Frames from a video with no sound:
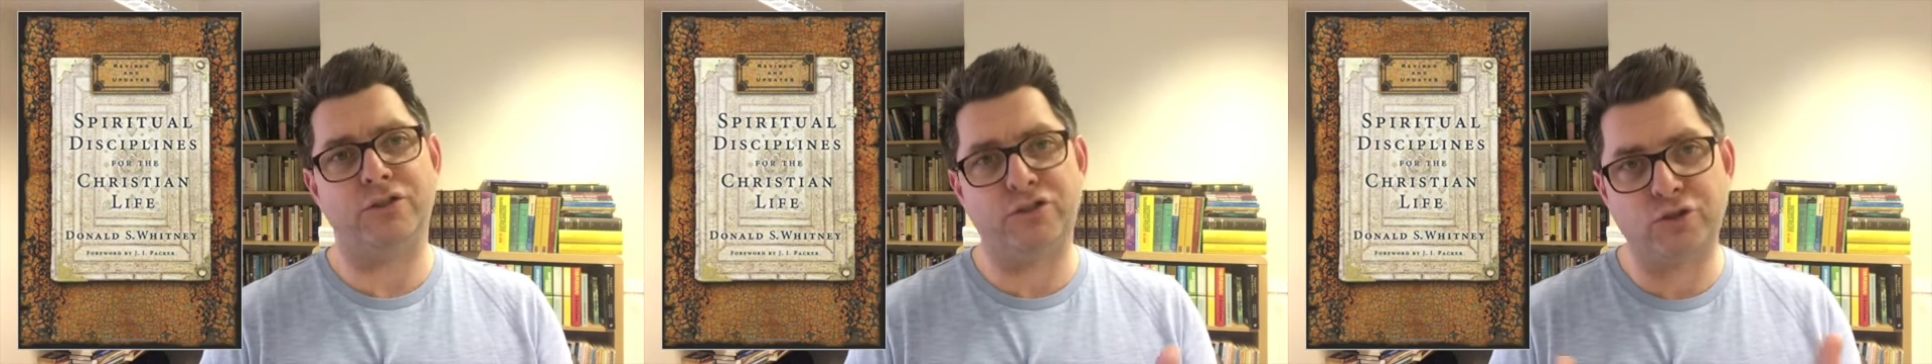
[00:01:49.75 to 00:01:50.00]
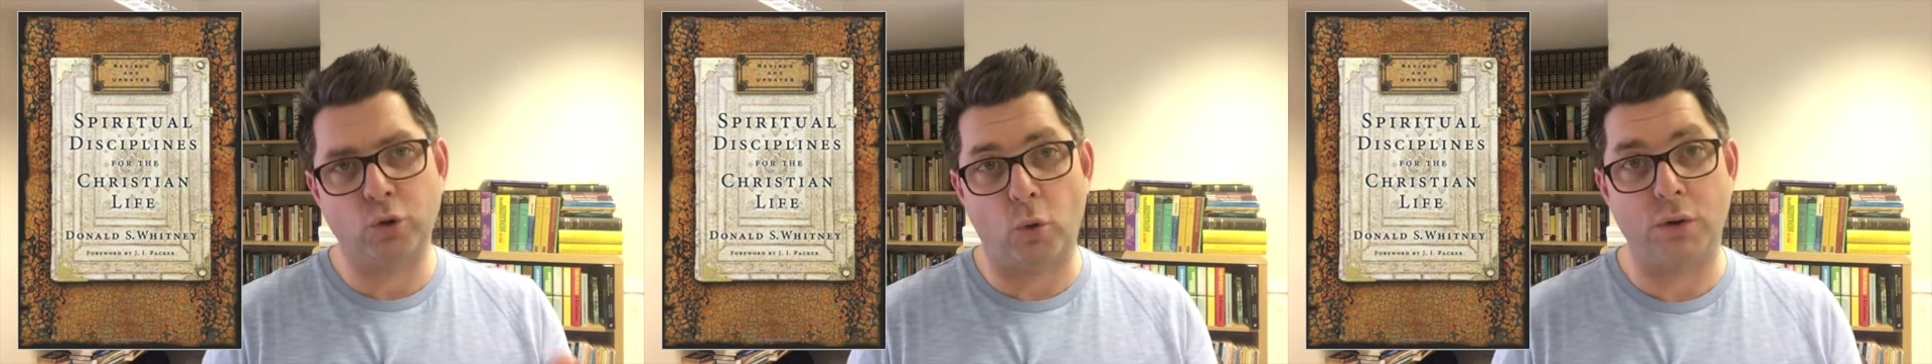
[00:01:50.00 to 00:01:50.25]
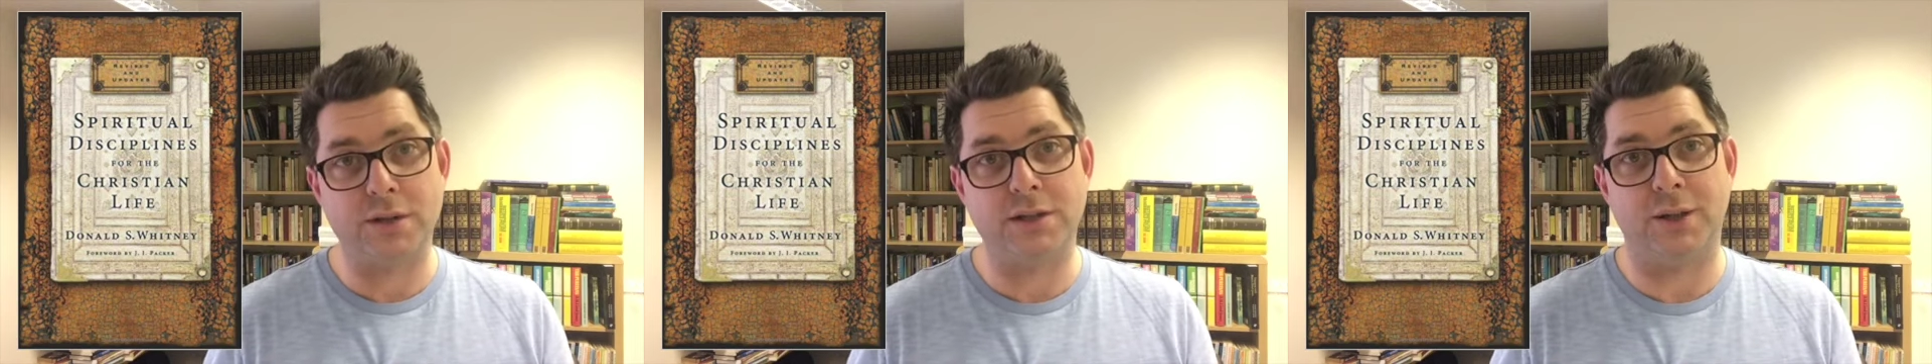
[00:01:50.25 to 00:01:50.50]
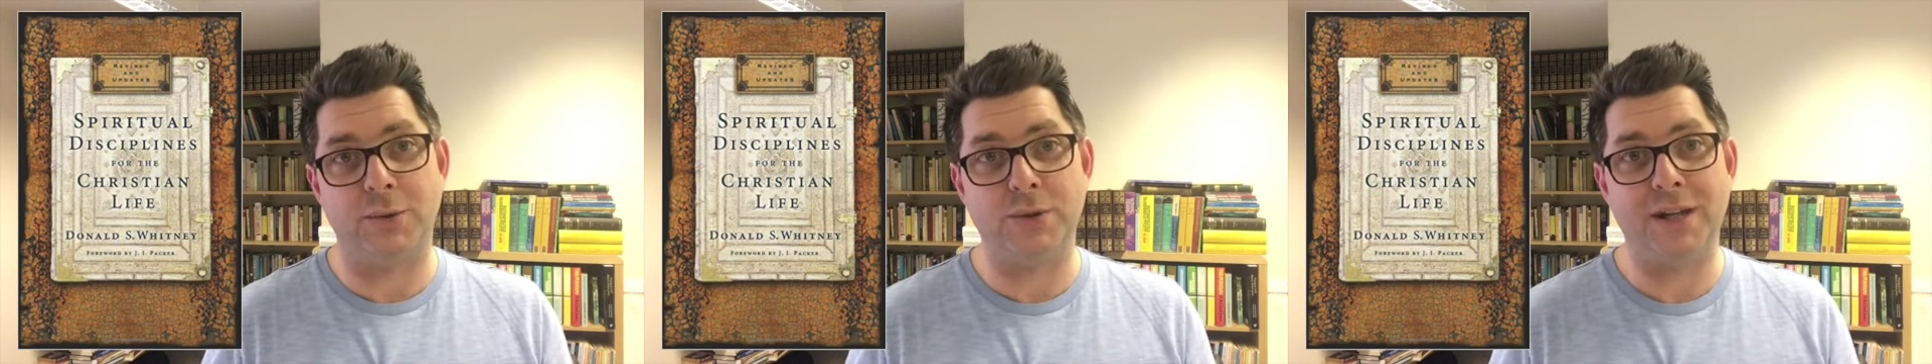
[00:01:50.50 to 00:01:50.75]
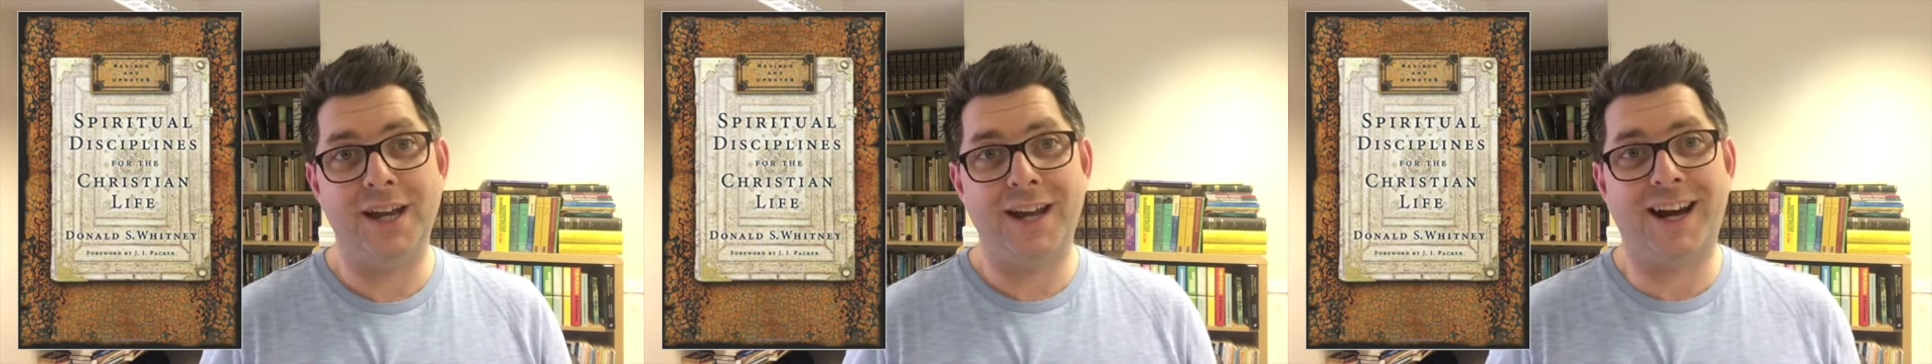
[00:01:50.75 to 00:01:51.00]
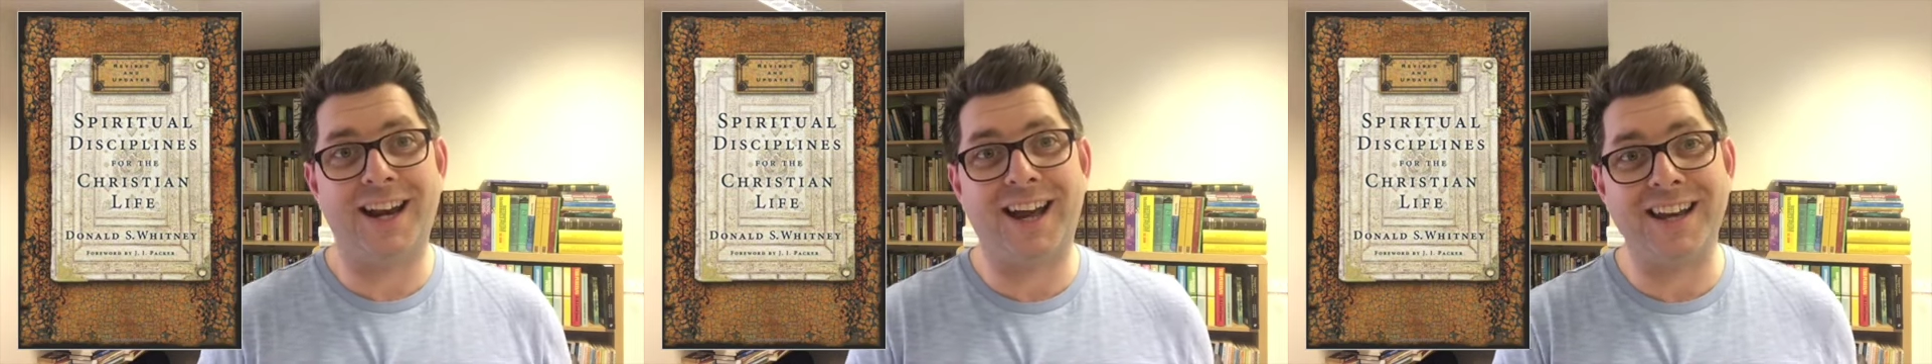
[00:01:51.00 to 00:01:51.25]
solitude,
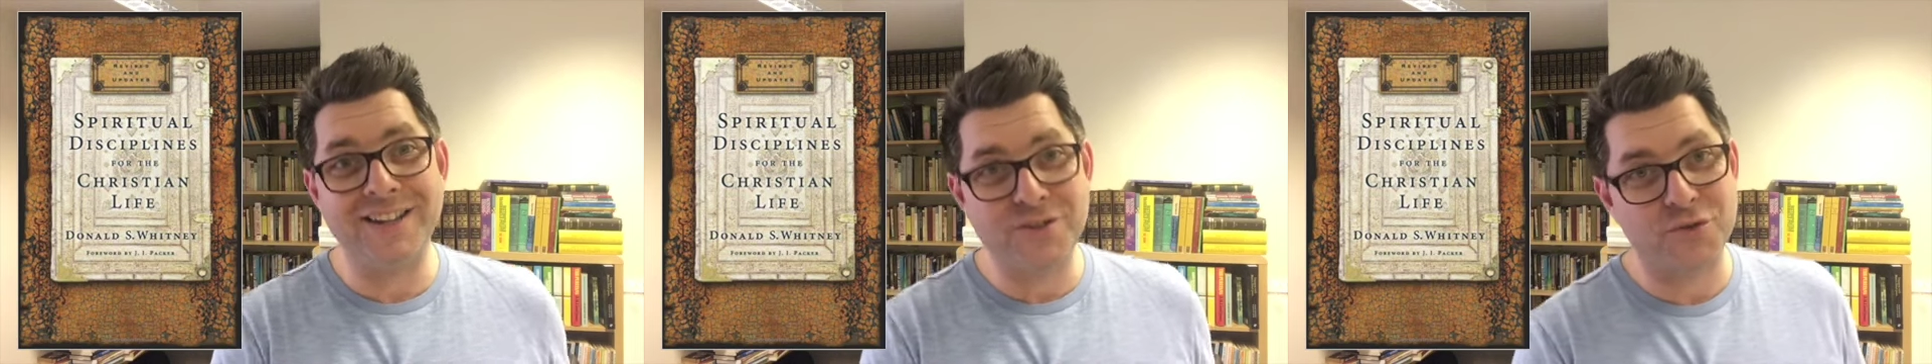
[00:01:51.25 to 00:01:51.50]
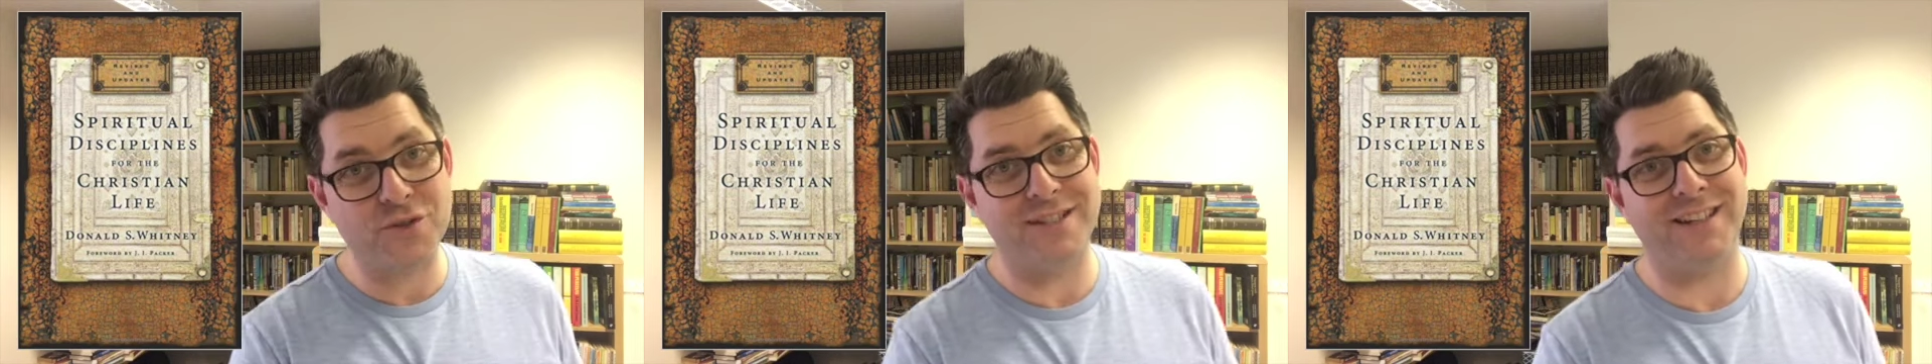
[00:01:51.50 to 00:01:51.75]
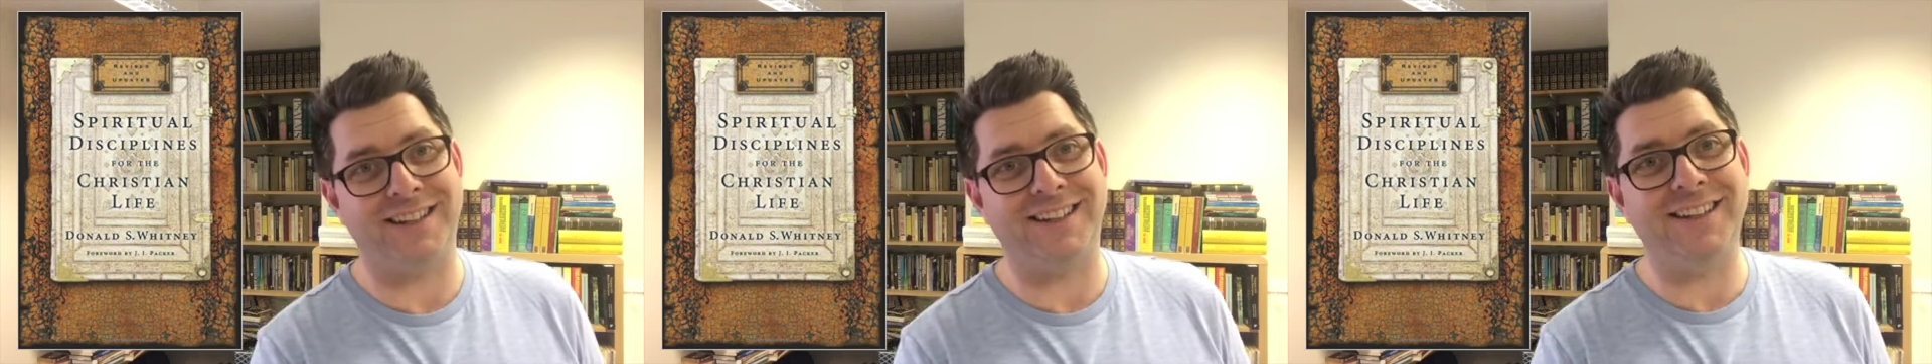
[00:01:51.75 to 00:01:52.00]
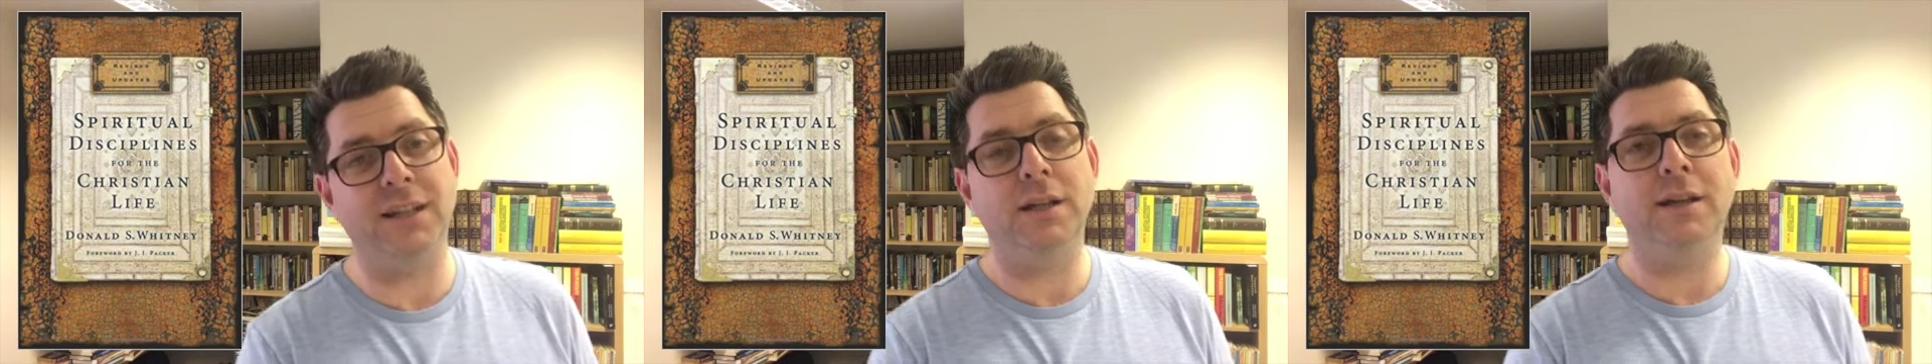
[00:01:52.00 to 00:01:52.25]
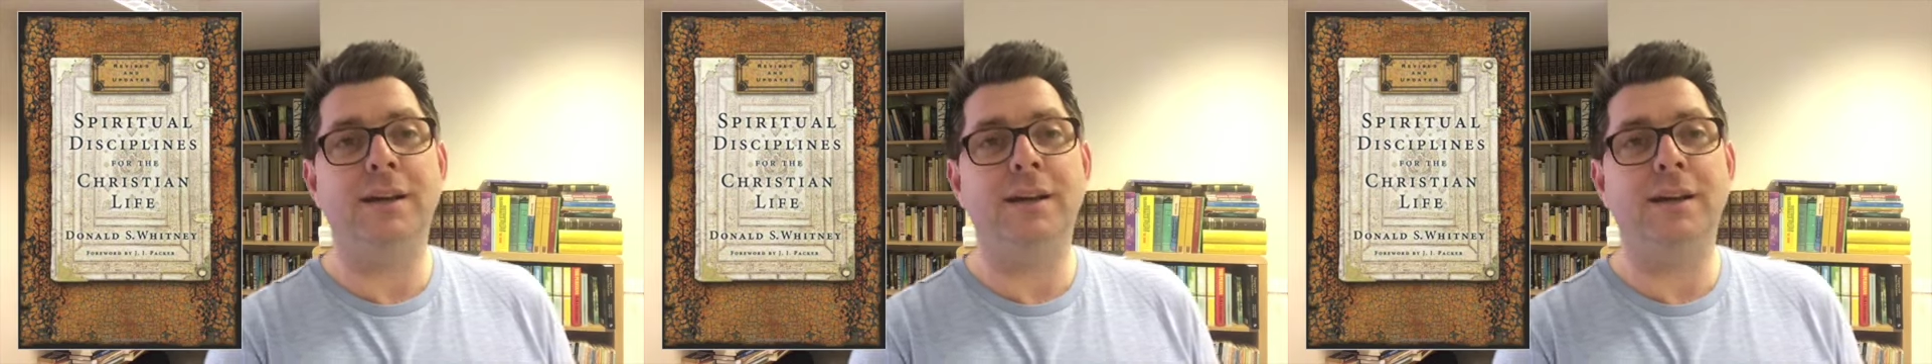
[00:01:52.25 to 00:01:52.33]
and interestingly,